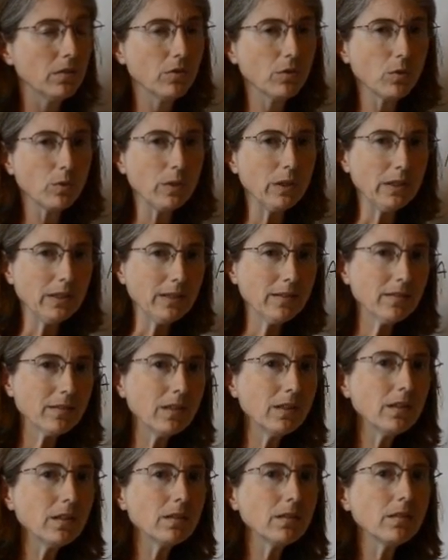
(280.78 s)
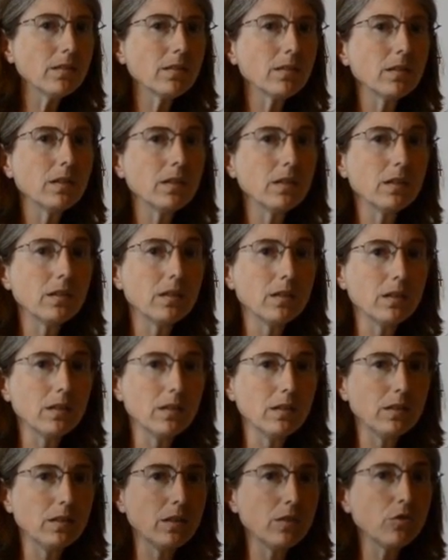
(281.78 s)
So in this sentence,
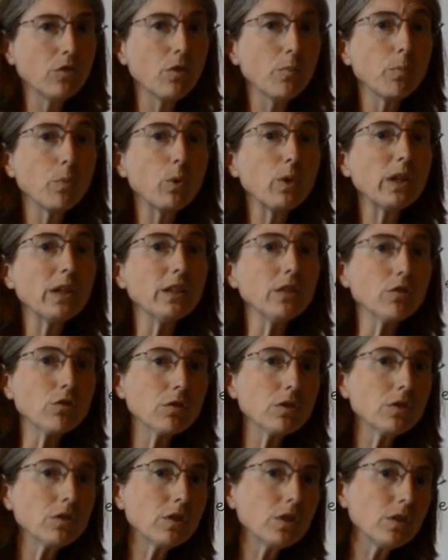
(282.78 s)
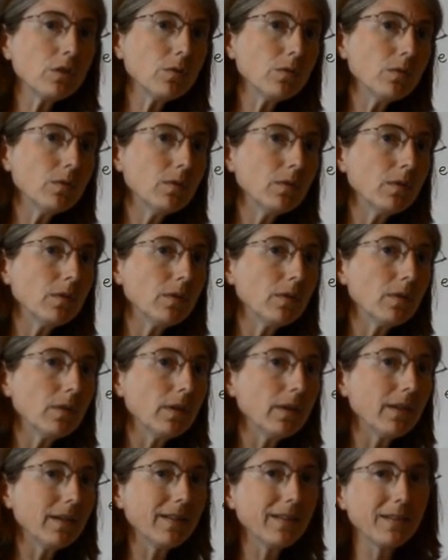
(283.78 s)
does the book interest you?
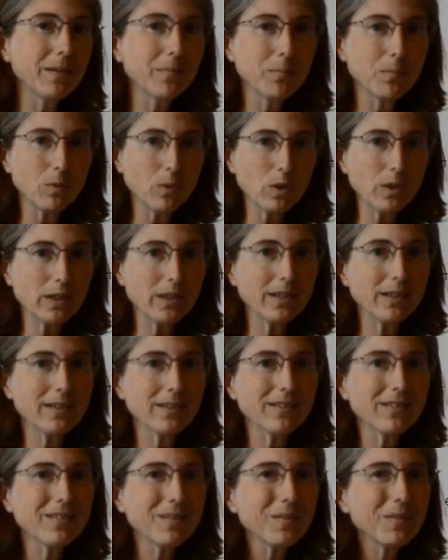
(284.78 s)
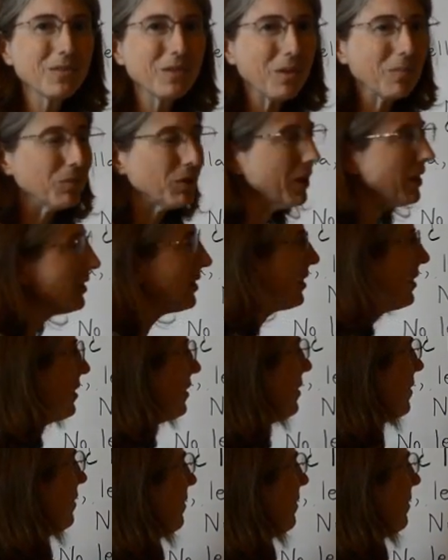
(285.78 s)
The book is the subject.